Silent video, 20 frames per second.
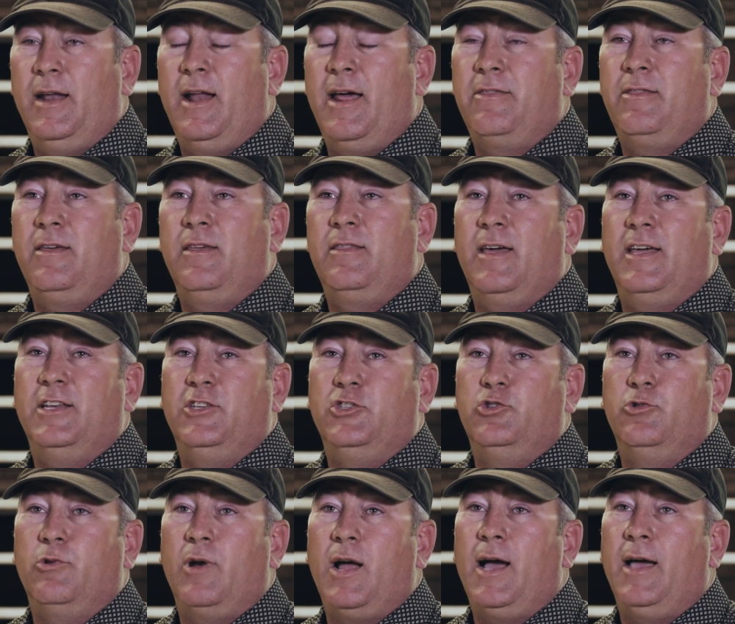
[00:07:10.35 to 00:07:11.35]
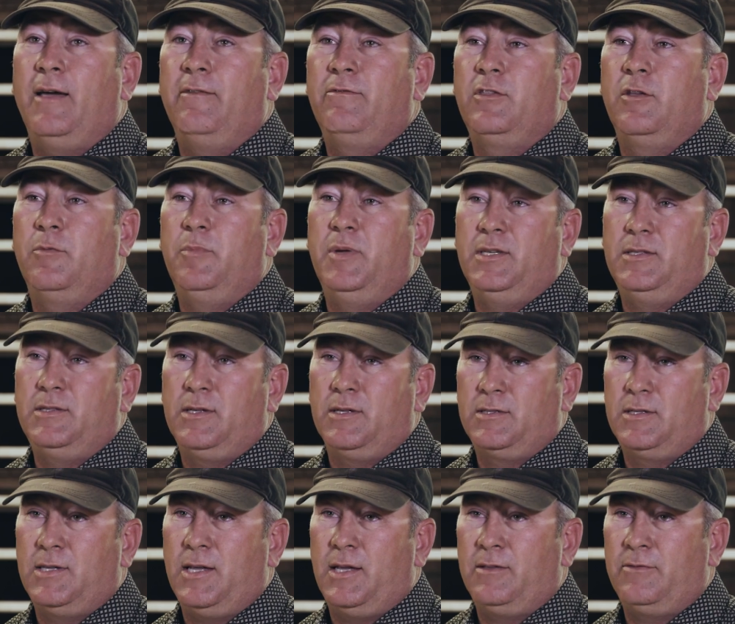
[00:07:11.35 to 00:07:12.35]
And I think that drive to be
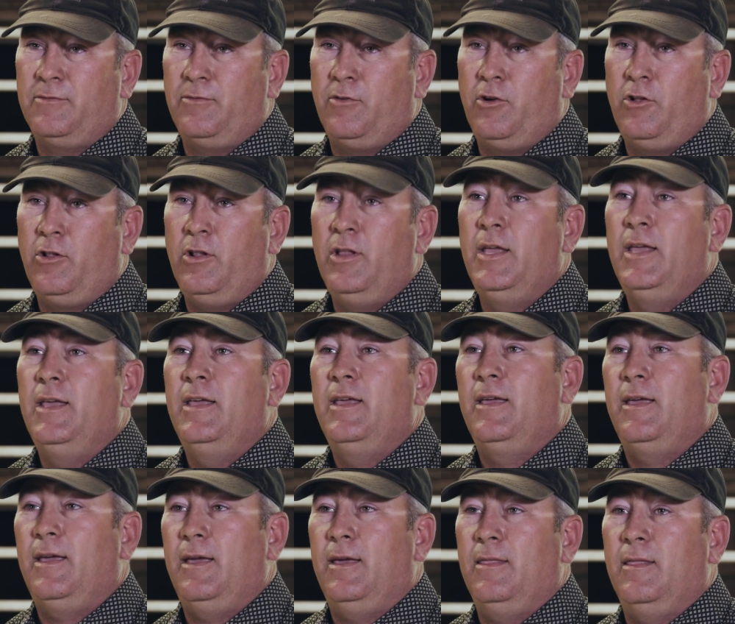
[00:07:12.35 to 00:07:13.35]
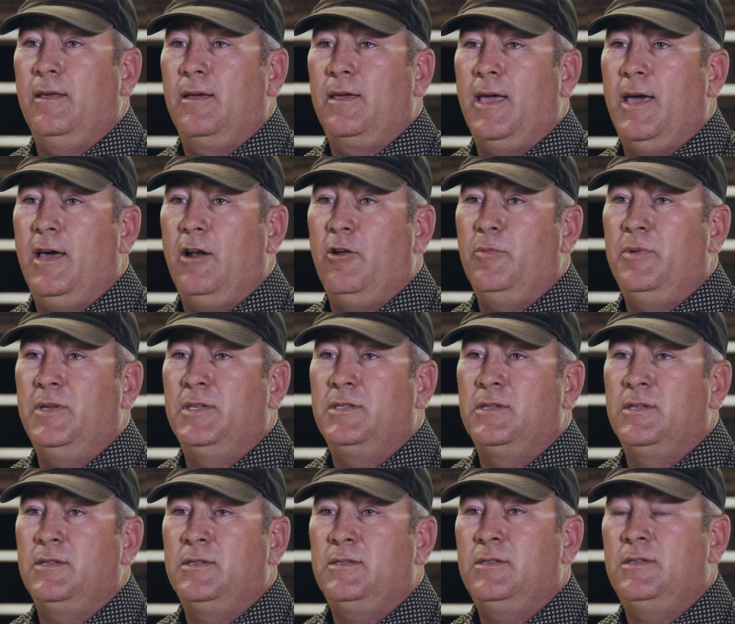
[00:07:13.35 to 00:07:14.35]
successful in the cattle
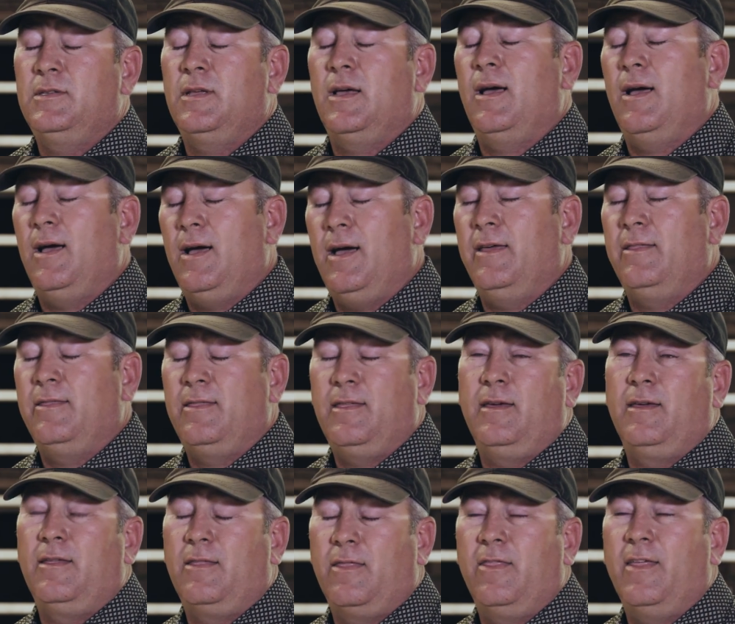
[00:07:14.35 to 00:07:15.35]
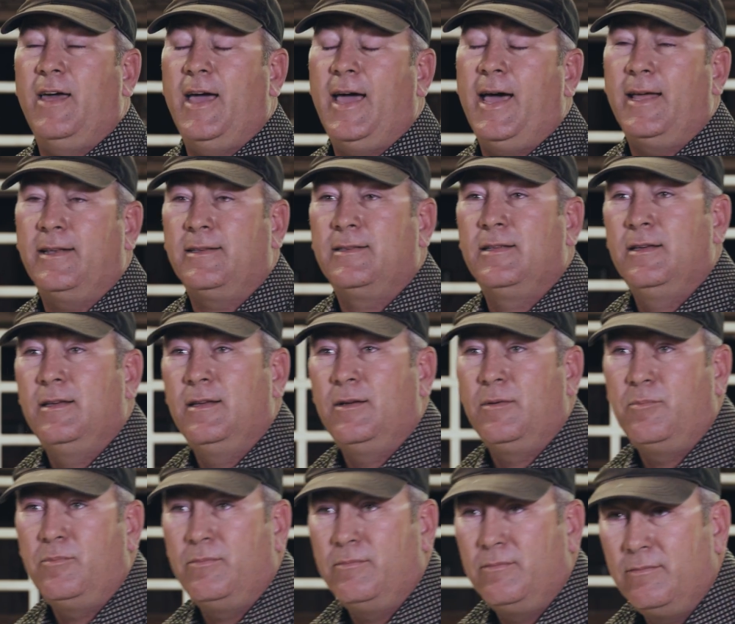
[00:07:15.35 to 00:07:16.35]
business, I think that
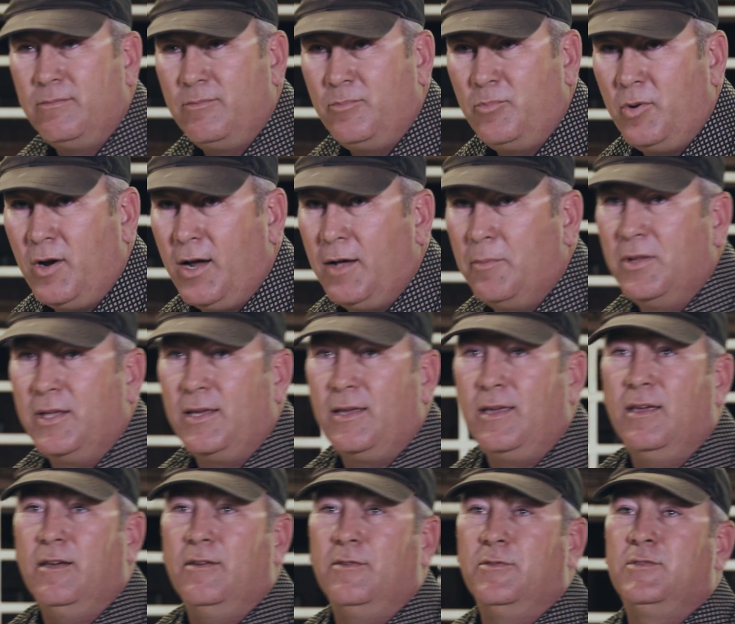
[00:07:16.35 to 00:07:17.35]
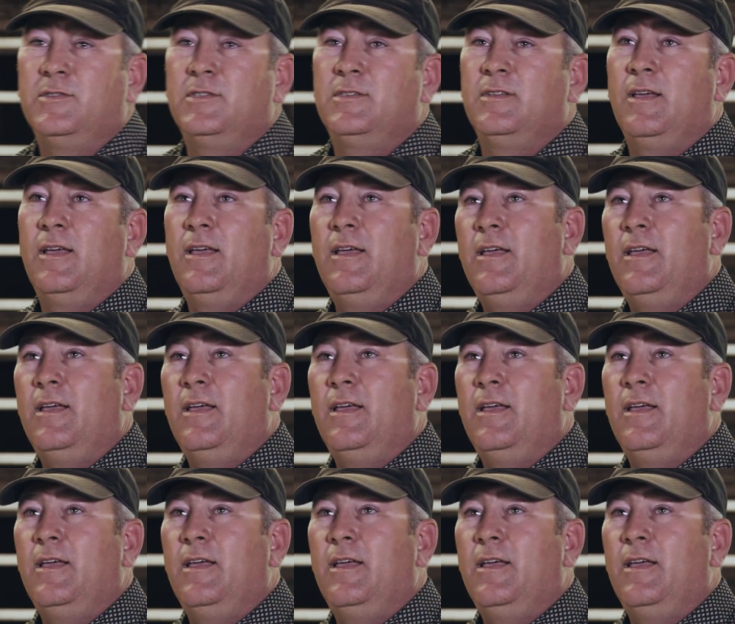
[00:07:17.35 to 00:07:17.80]
probably gives